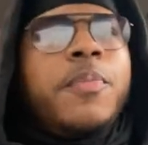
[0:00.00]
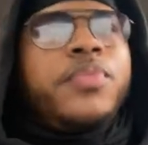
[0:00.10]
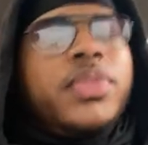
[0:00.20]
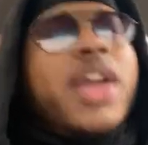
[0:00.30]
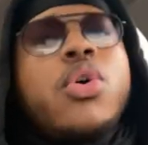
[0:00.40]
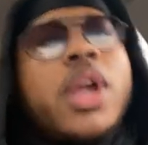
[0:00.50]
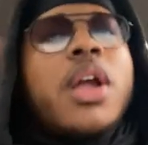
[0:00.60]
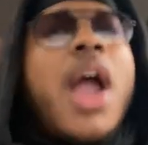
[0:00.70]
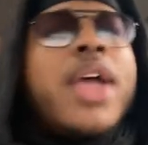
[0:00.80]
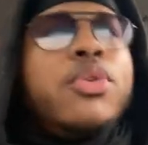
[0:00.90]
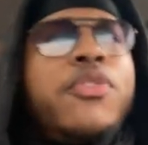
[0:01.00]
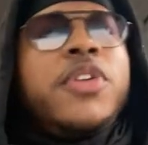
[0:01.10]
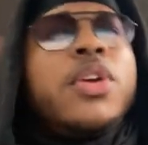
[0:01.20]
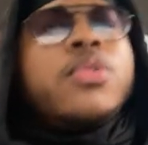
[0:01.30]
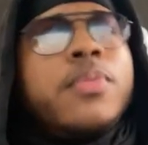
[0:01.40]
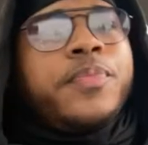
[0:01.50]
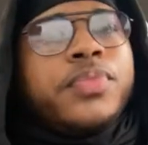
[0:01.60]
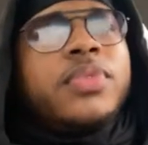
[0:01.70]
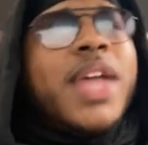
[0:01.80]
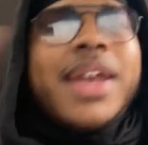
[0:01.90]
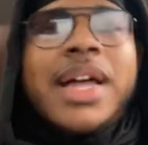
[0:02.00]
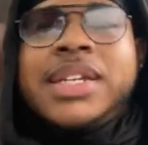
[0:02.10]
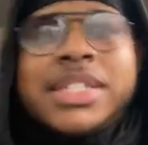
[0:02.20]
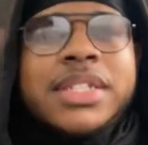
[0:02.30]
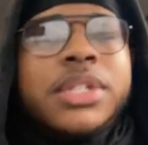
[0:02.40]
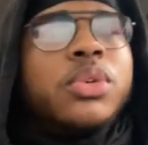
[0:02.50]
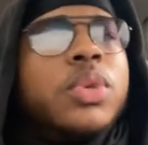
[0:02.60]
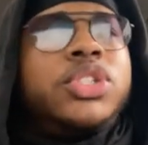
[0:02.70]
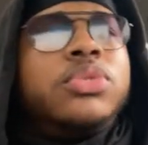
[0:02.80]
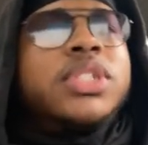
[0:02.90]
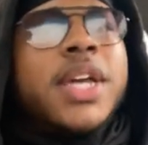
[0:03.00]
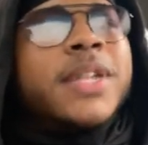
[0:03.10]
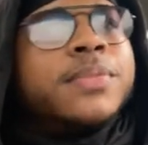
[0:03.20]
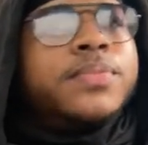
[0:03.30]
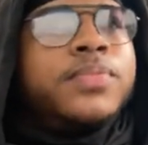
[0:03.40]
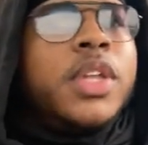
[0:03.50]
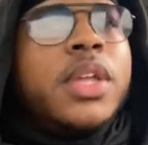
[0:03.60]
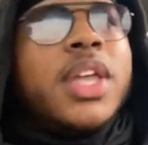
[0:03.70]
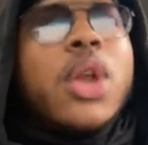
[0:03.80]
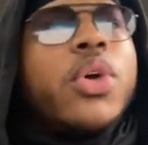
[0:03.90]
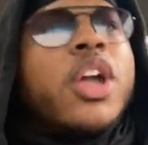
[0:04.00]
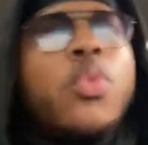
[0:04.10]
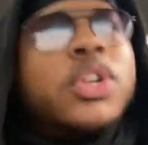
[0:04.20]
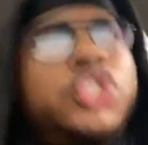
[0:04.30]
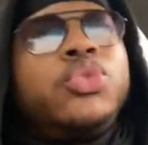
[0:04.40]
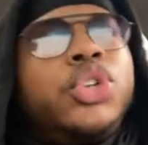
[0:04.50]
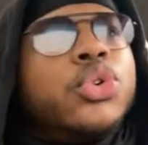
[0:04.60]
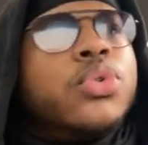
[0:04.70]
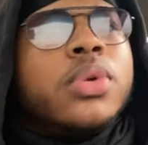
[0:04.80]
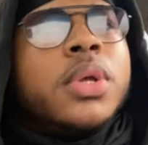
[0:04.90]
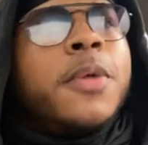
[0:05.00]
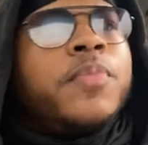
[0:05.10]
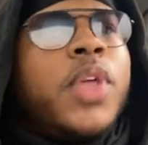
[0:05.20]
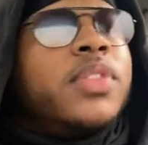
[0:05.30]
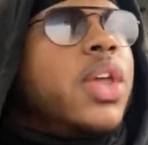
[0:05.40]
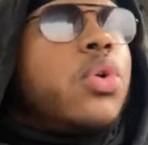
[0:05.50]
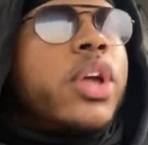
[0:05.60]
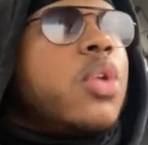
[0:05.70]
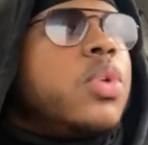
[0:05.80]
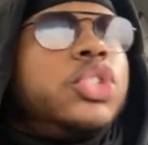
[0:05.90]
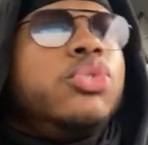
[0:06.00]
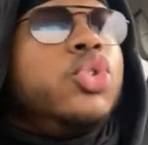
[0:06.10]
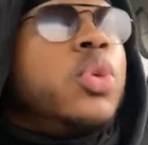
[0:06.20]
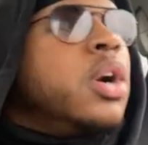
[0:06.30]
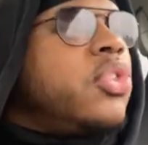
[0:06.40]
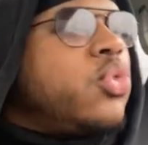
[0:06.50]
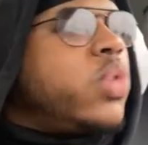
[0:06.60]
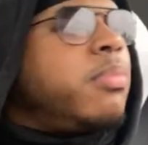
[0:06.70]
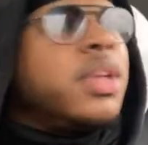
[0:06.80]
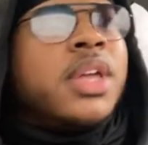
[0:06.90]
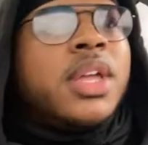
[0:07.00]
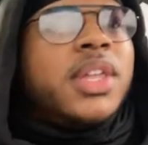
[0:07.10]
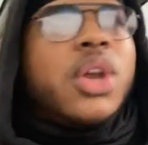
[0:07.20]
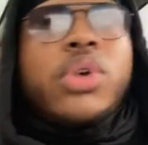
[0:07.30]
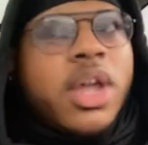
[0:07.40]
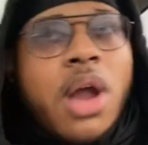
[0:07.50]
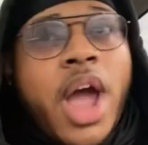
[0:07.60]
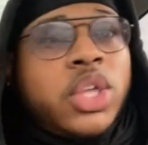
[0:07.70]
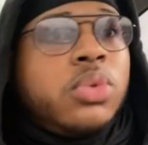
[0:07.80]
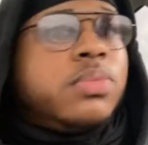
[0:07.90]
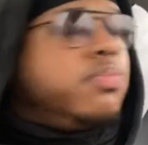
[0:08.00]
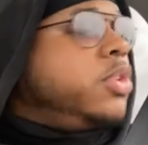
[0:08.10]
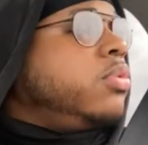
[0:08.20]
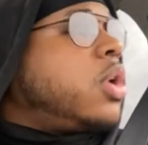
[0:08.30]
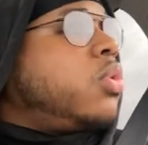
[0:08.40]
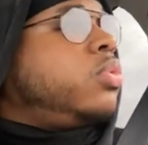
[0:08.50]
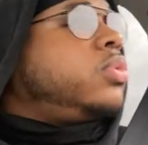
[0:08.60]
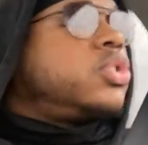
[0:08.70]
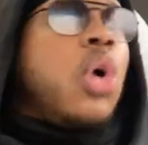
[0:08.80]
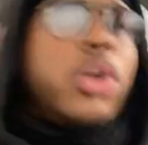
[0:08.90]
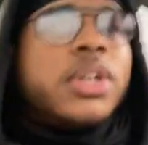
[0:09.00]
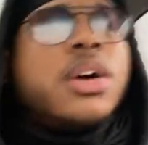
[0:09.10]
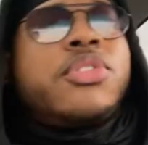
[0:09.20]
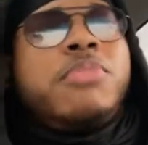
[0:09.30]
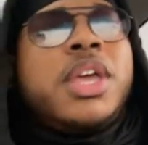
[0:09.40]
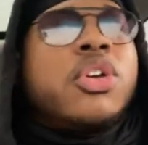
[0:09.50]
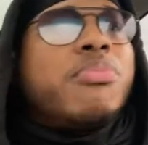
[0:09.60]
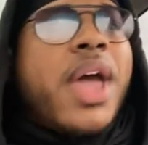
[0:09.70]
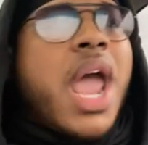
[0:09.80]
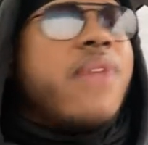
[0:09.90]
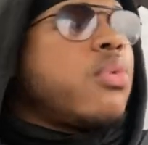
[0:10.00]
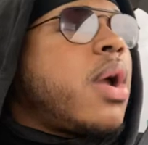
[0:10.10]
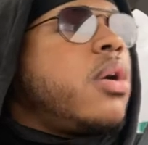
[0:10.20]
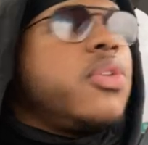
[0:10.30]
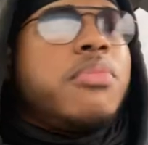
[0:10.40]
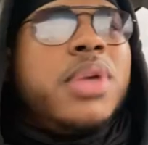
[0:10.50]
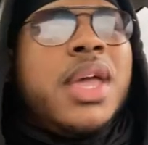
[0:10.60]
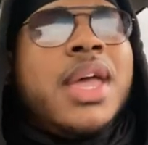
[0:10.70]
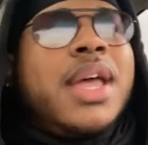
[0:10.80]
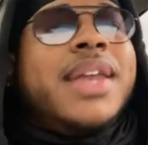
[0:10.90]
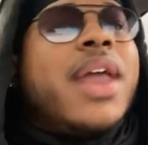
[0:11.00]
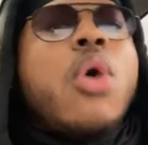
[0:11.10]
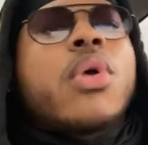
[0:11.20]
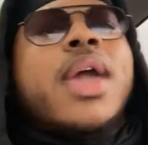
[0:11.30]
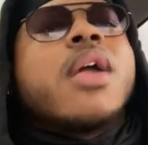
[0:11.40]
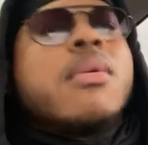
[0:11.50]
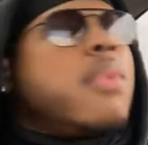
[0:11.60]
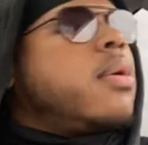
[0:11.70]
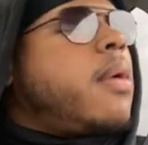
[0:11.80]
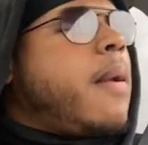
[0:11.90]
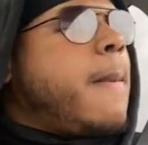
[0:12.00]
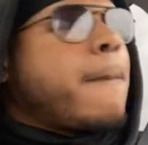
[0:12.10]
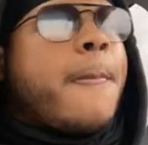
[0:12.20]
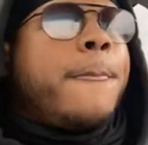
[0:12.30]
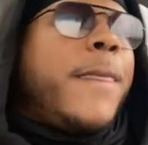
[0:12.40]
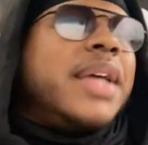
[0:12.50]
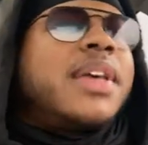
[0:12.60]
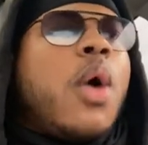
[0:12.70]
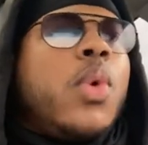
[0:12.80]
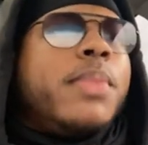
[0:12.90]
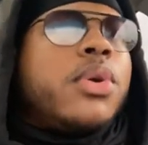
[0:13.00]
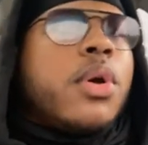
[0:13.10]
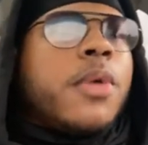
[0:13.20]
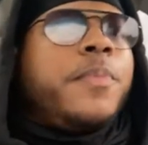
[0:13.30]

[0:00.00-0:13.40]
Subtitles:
They don't care how you feel. They not listening to what you say. They don't care what you do. They don't care what you do with other women. They don't care how you know, talk to other men or behave around other men. They don't care, bro. That's how women are.